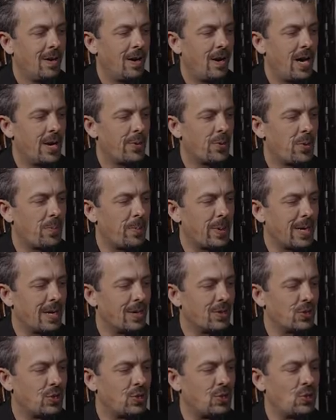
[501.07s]
I would be
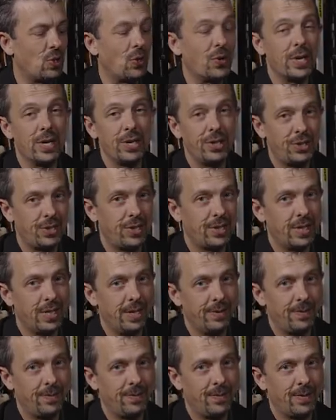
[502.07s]
astonished
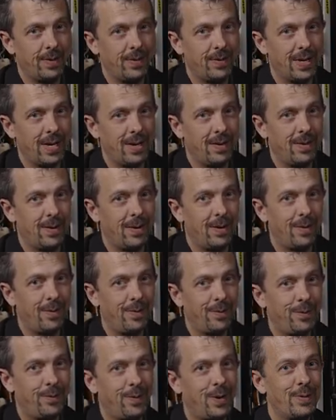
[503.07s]
if there are
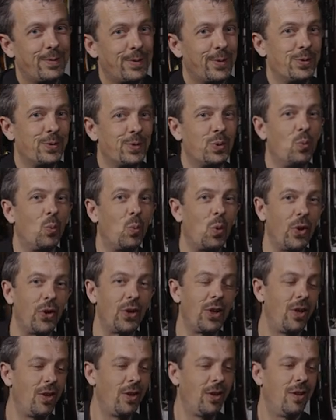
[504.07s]

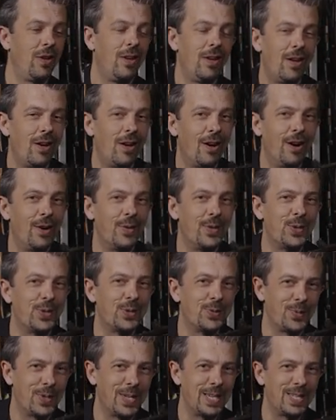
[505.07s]
501 others
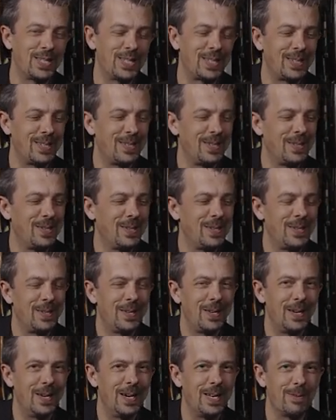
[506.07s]
of these
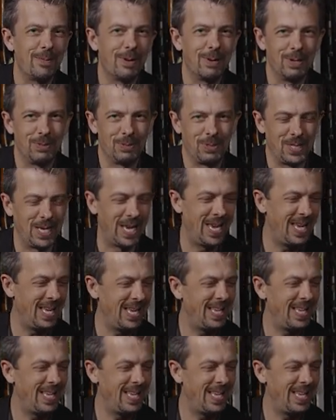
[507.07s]
anywhere else.